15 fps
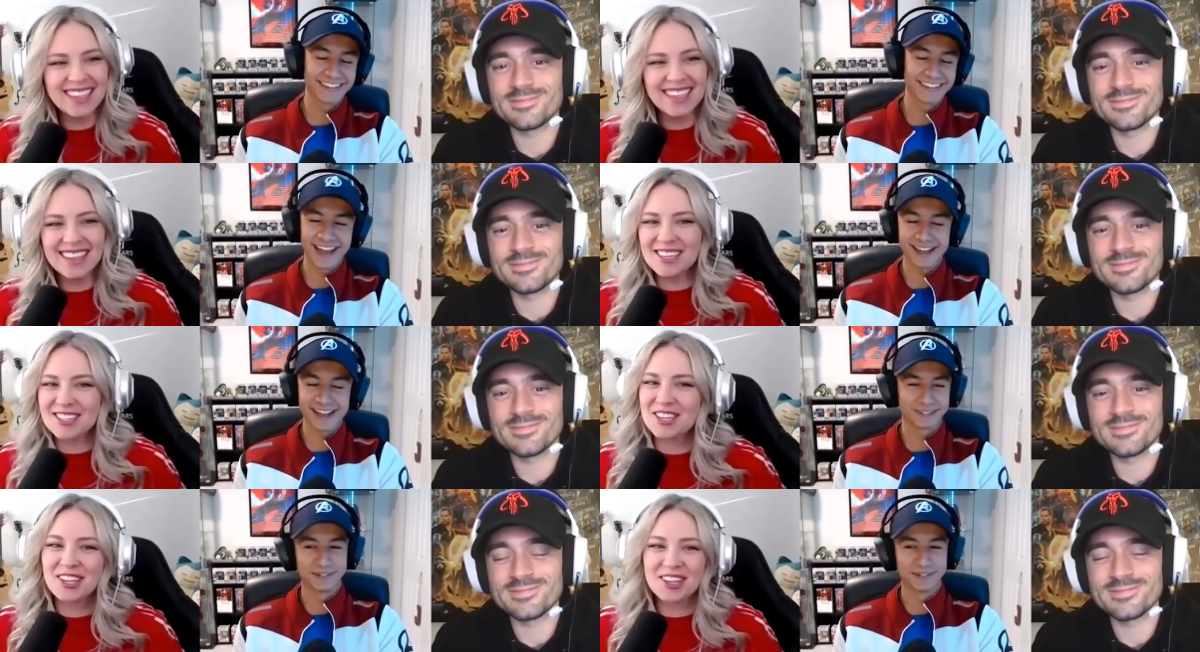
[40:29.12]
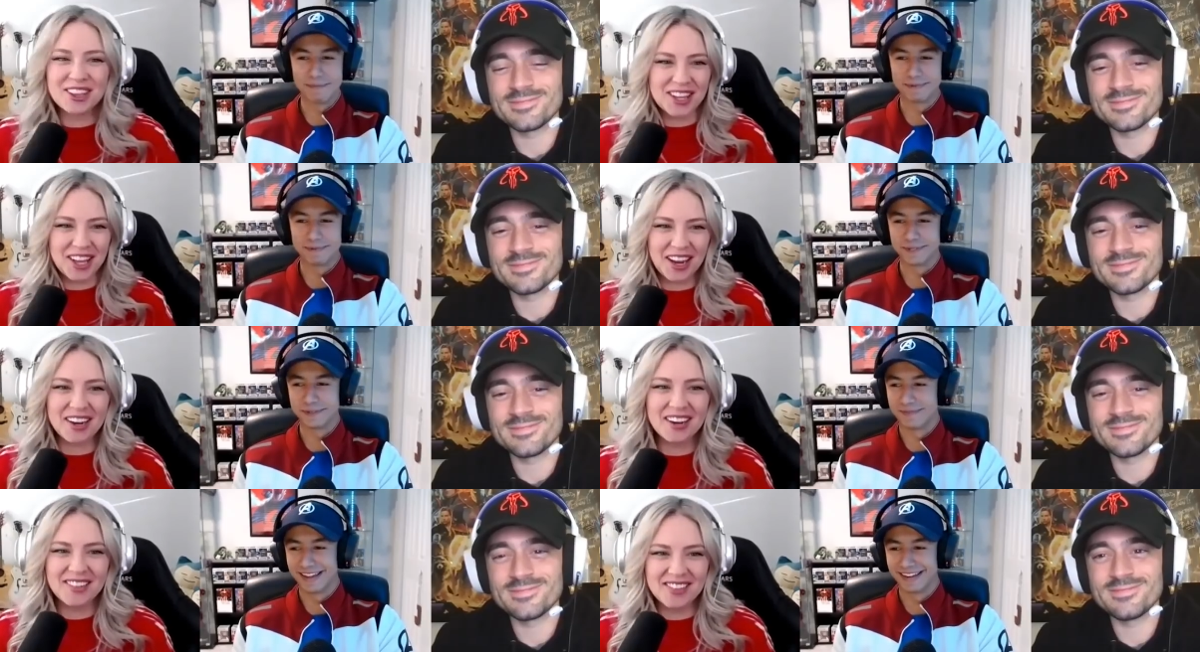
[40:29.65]
Speaker 1: down the actual
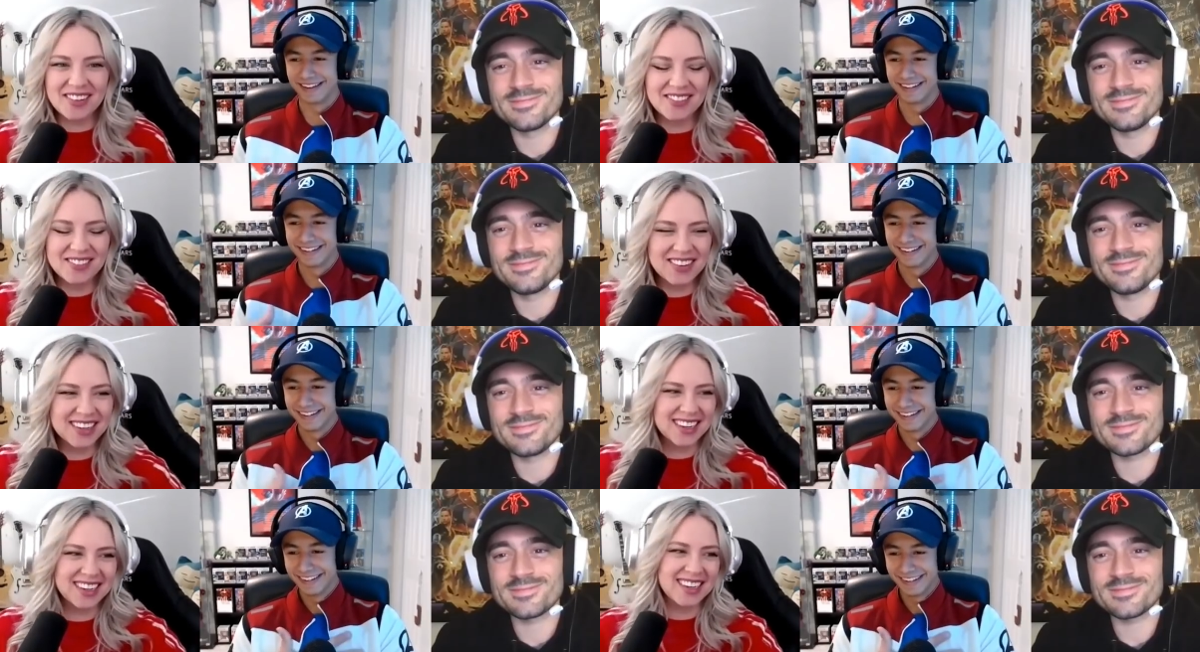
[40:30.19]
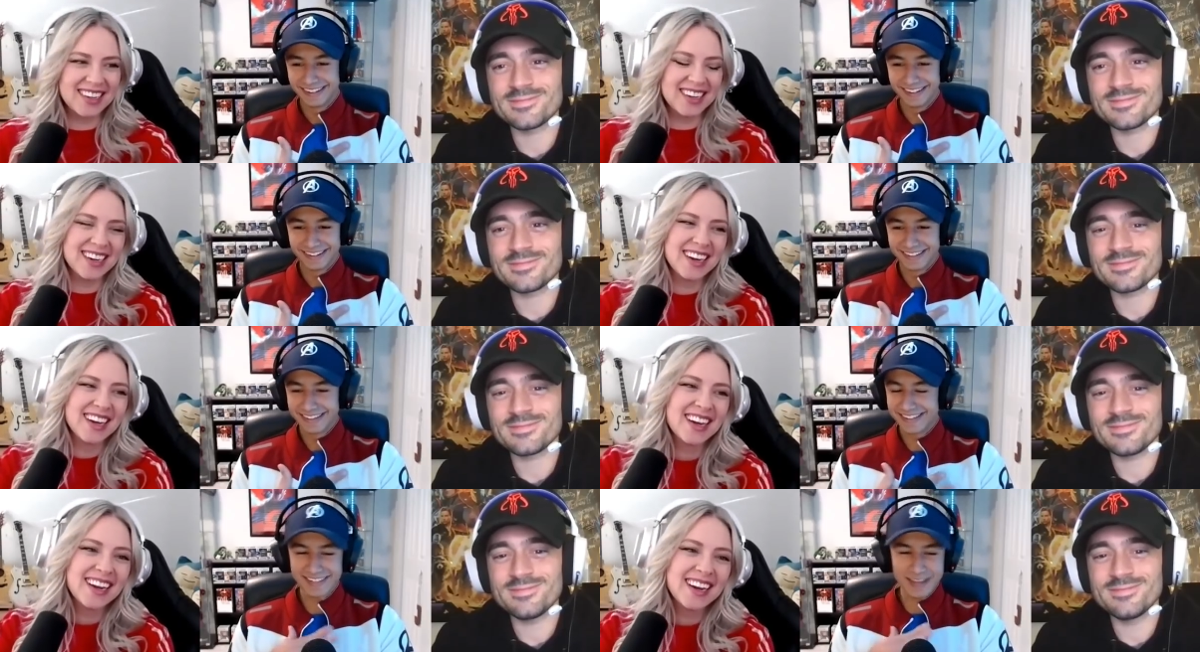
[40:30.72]
episode, man,
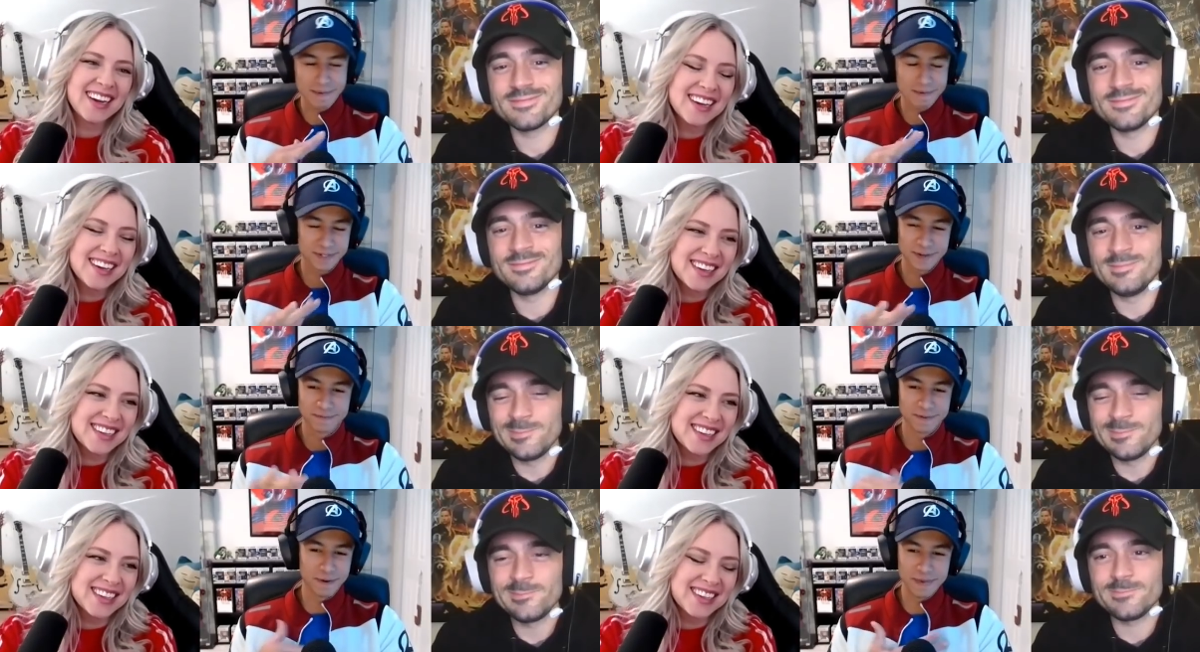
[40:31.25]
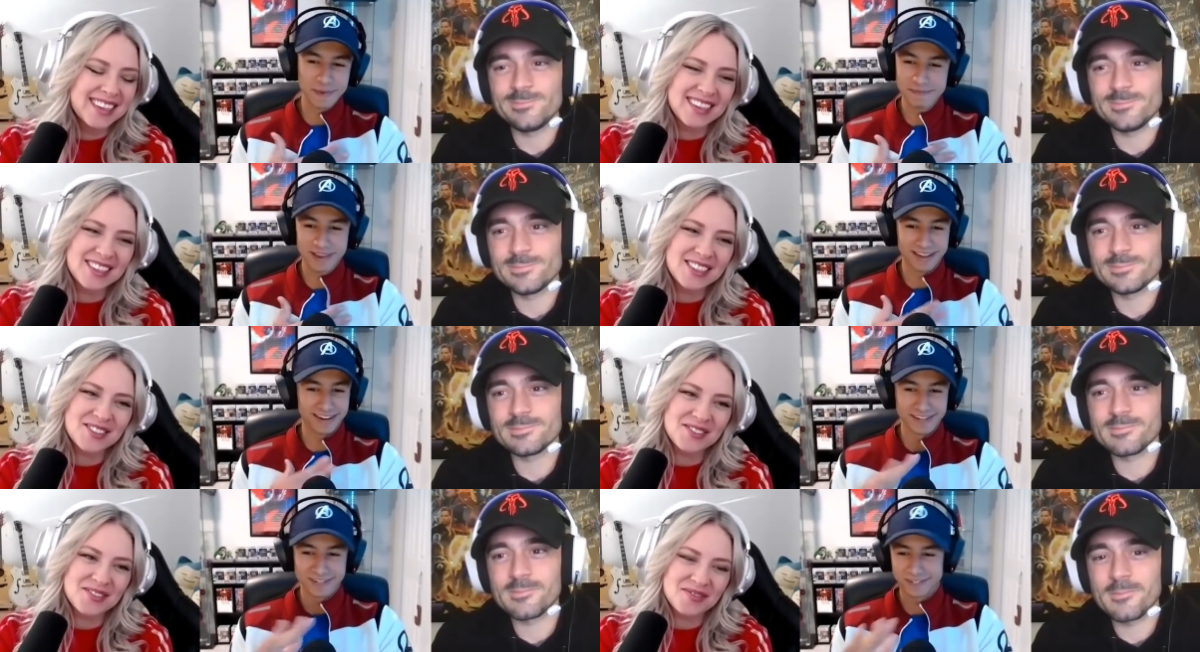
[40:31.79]
this episode for me
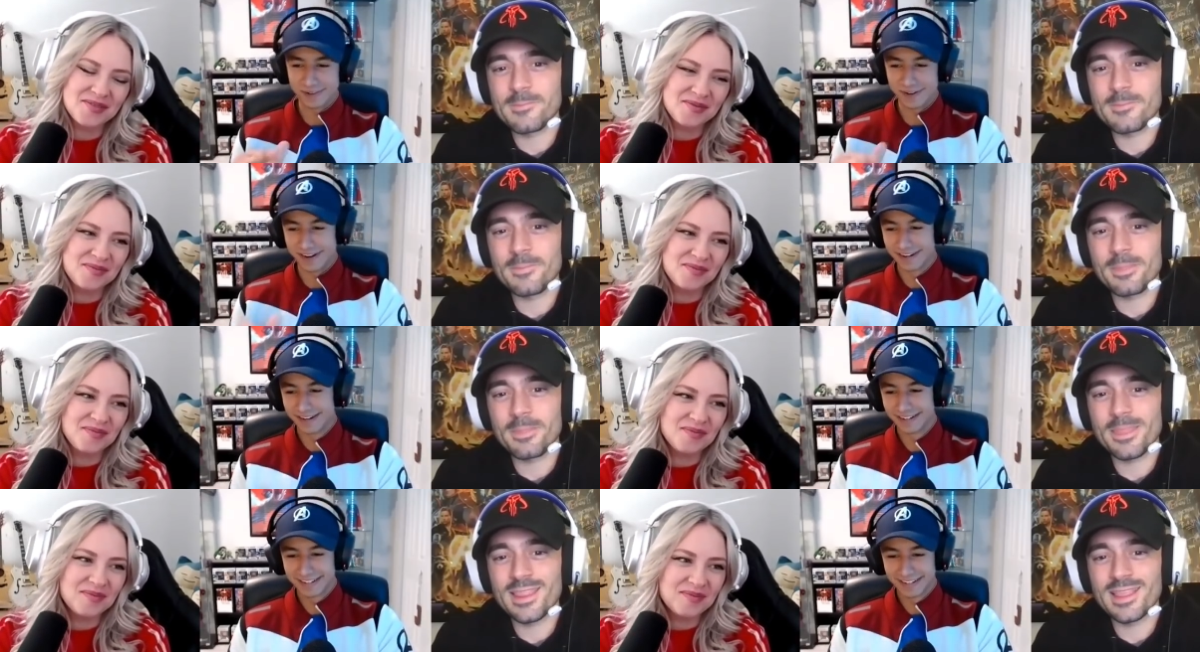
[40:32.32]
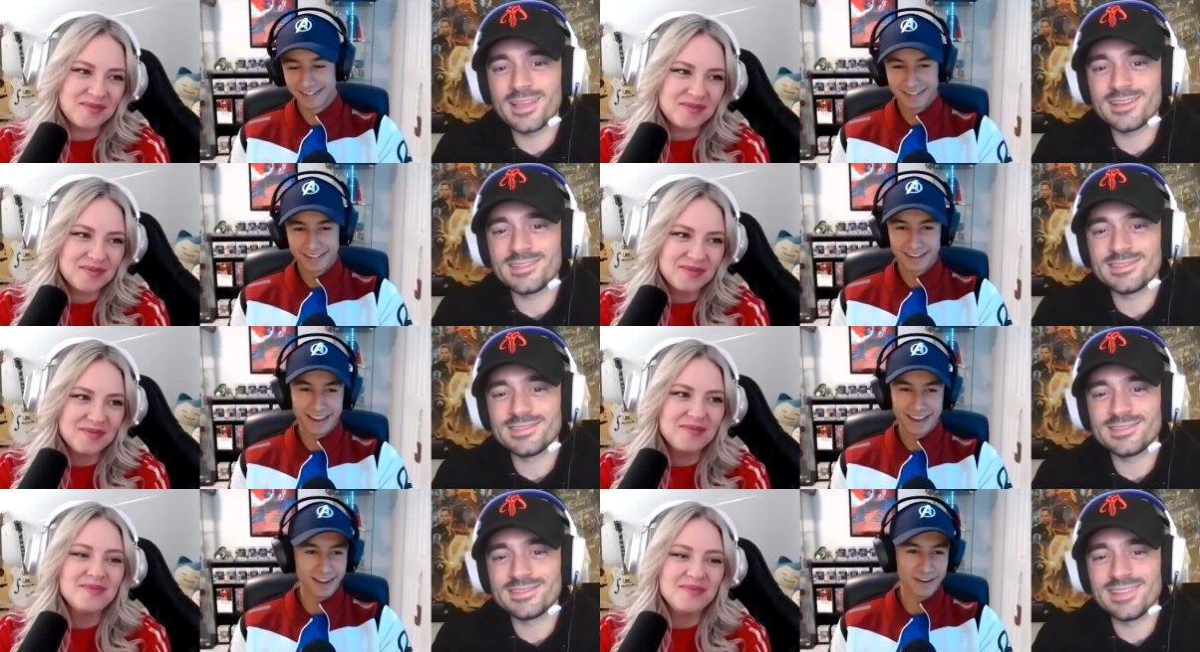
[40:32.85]
made history.
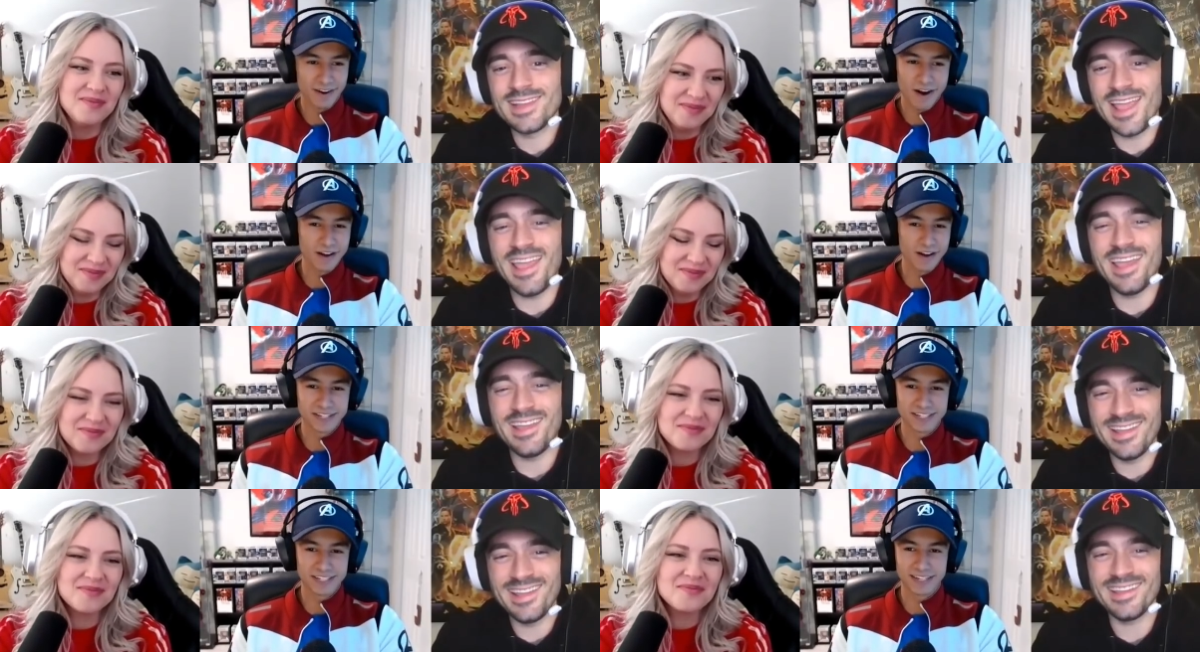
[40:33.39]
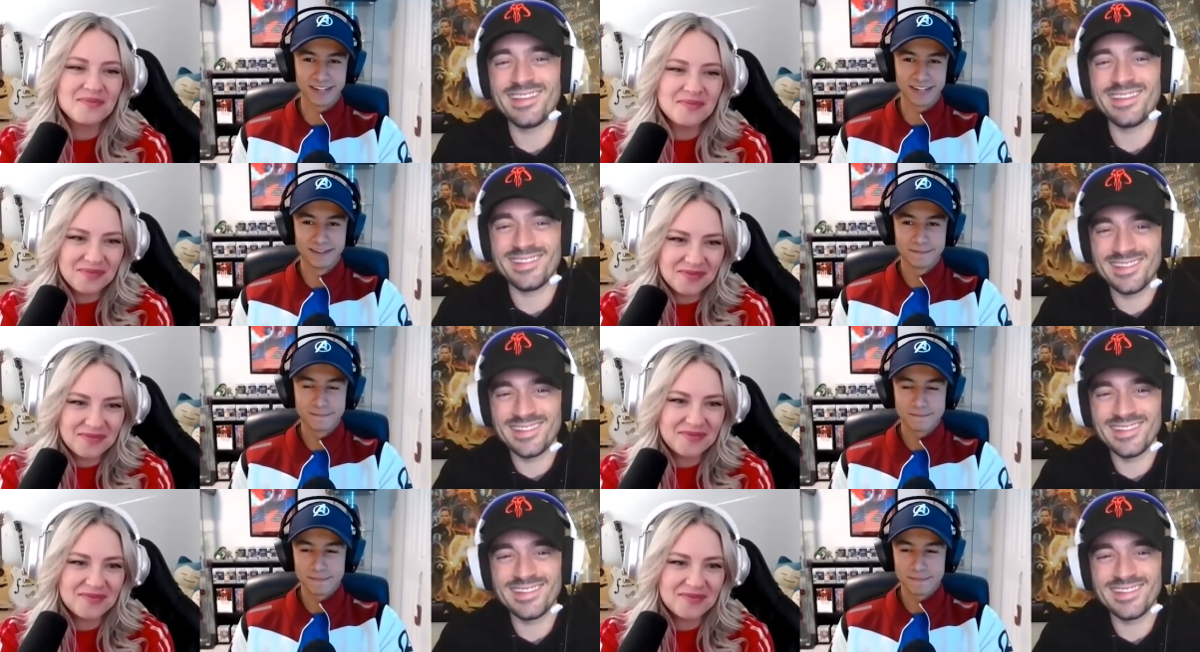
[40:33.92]
Like honestly,